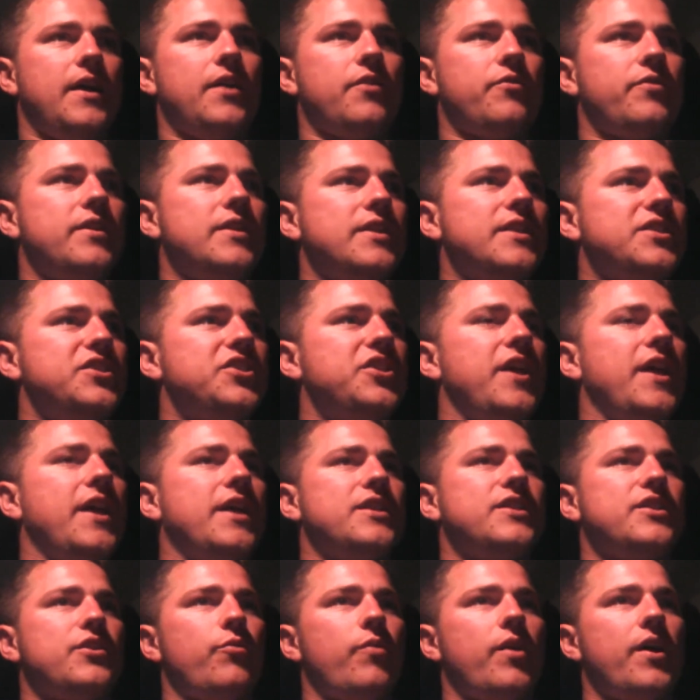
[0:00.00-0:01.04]
it really
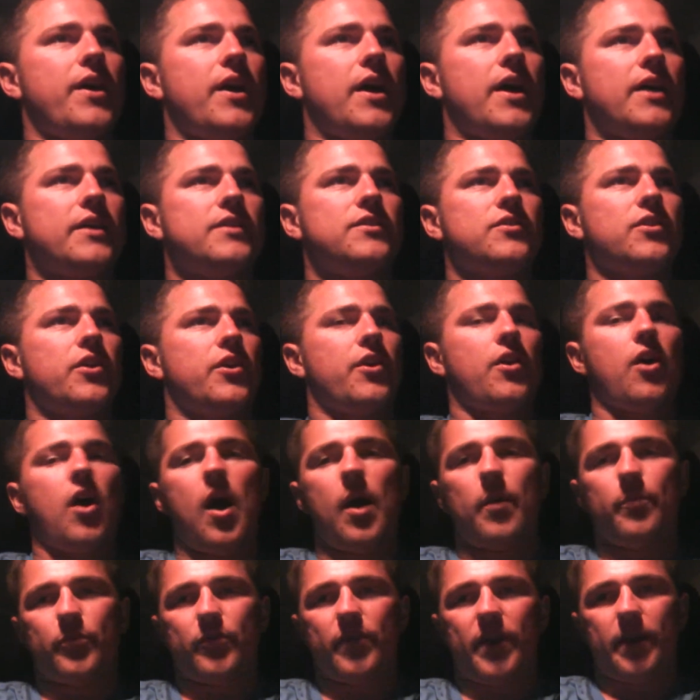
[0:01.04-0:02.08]
changed the way I started
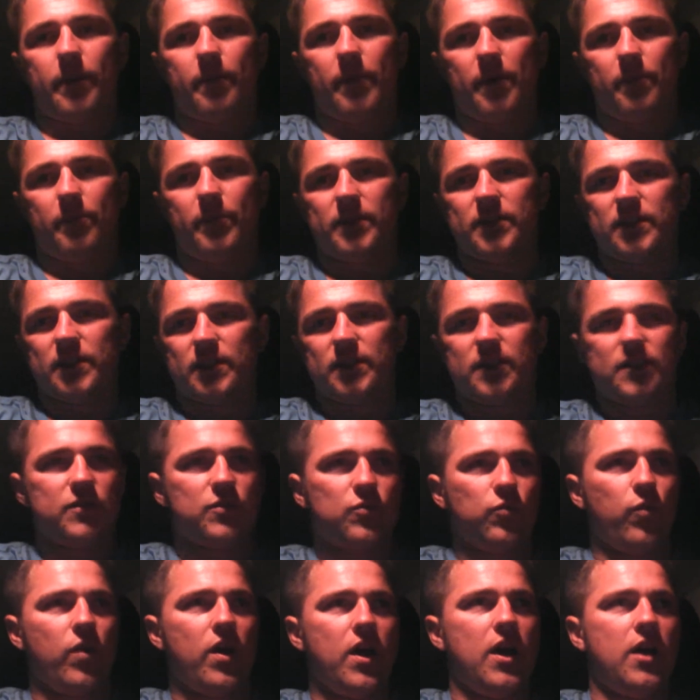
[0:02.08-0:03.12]
operating my business
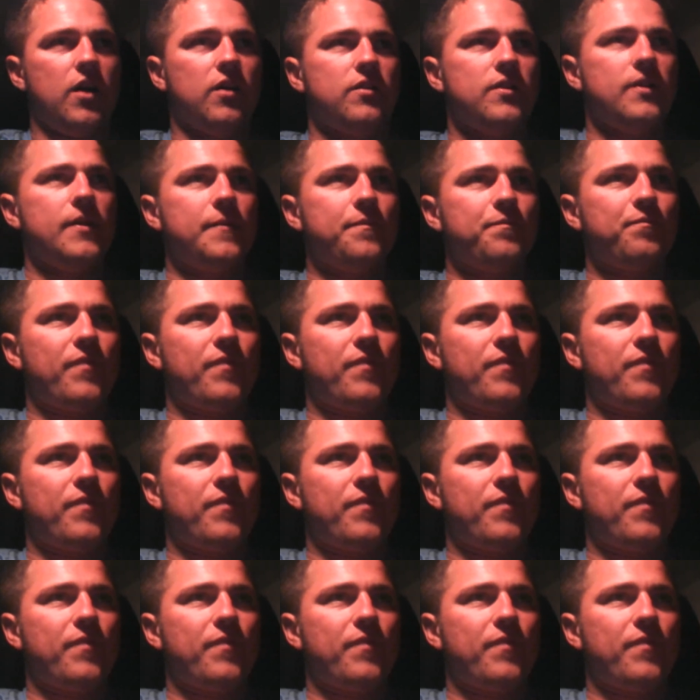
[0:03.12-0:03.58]
as well.